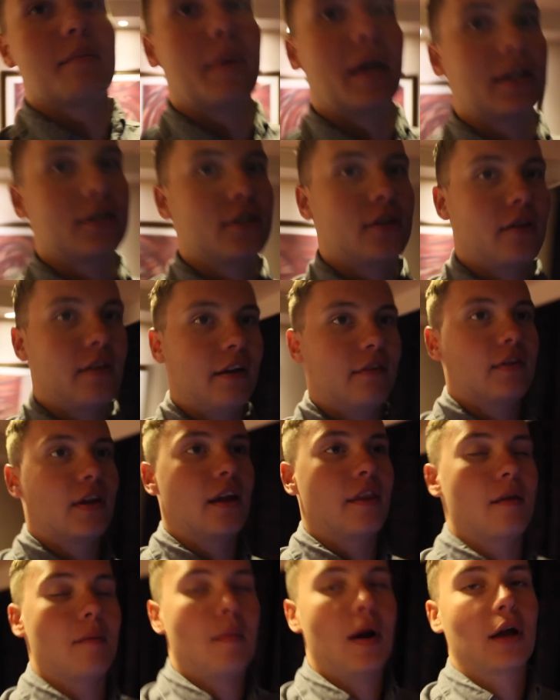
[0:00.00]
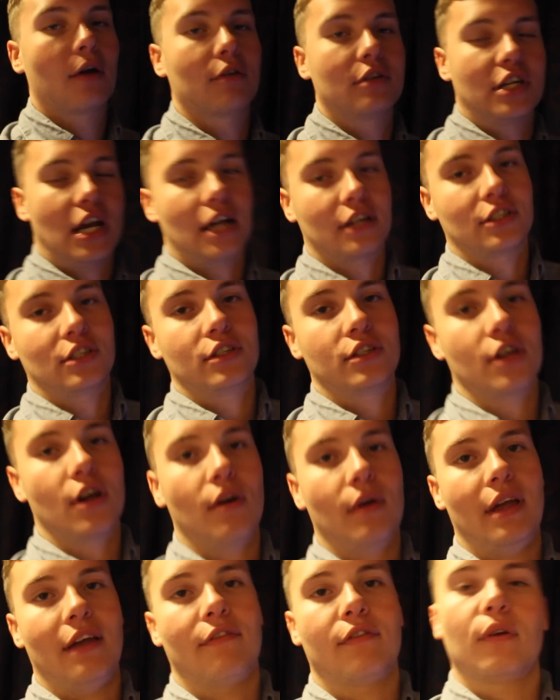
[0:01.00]
the best show they've done, the Michael Jackson
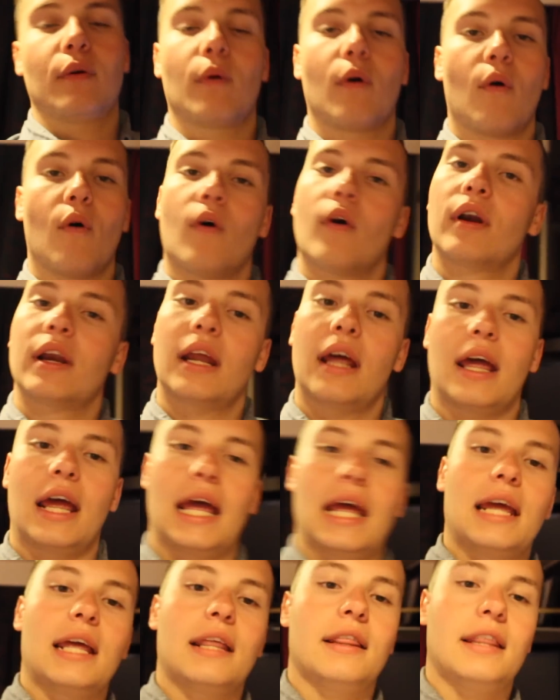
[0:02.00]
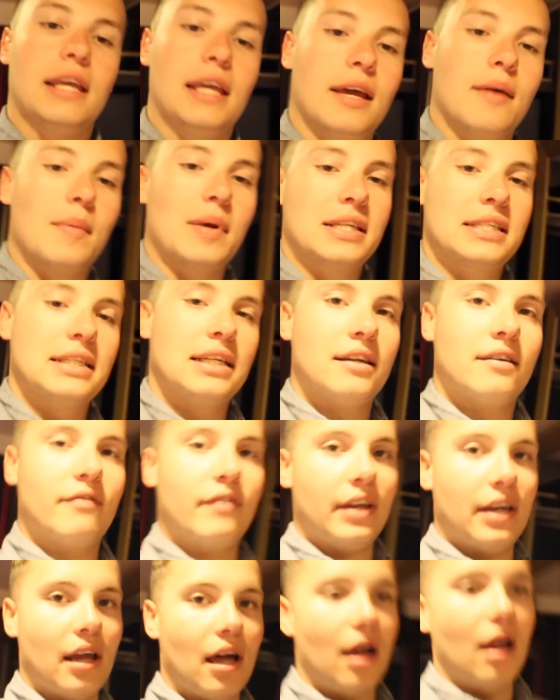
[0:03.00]
show. If you were on the MSC
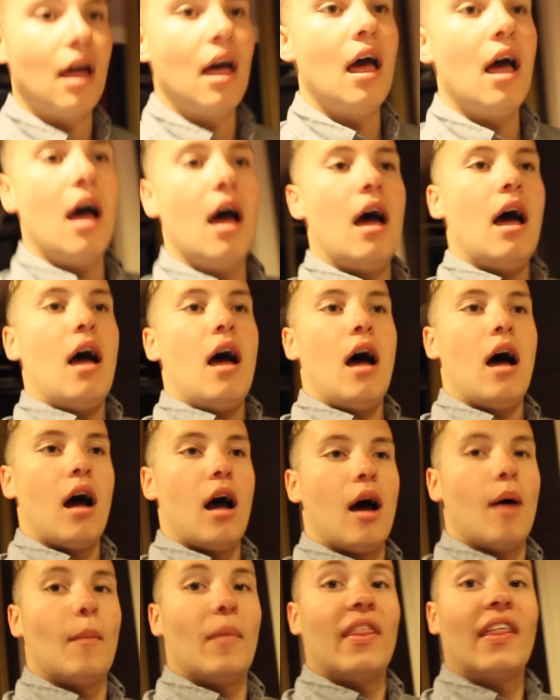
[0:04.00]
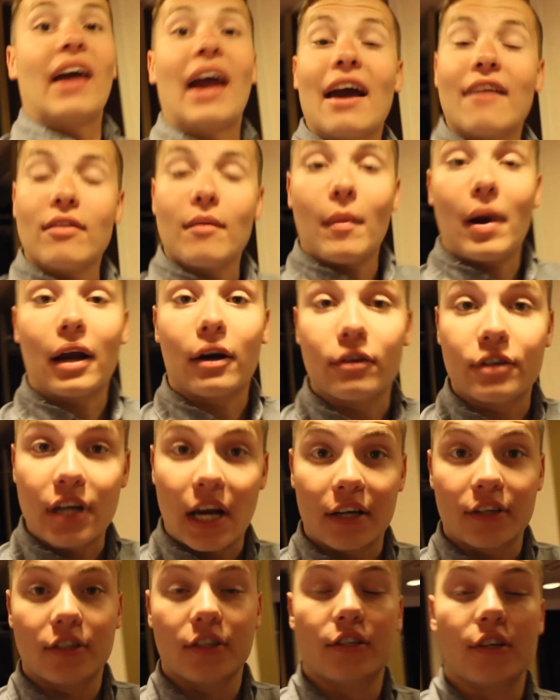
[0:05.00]
Divina and they had the Michael
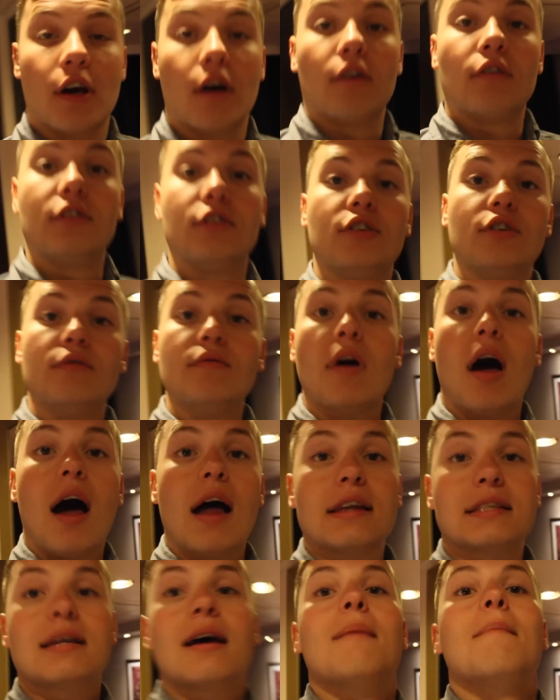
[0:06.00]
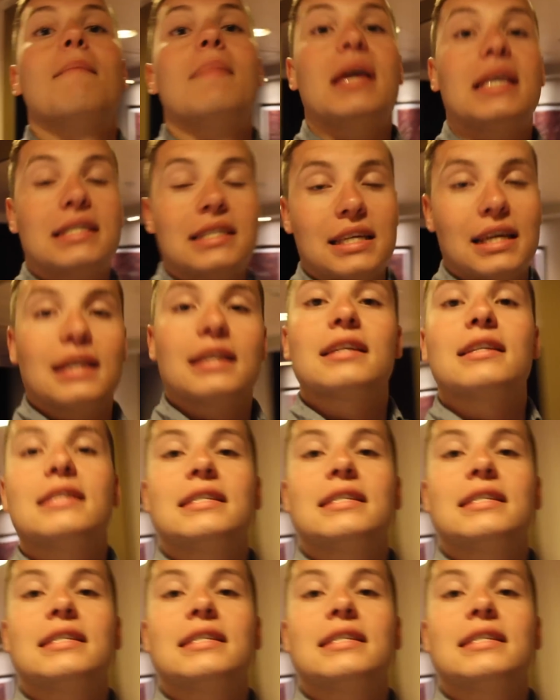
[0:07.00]
Jackson show, do not miss it.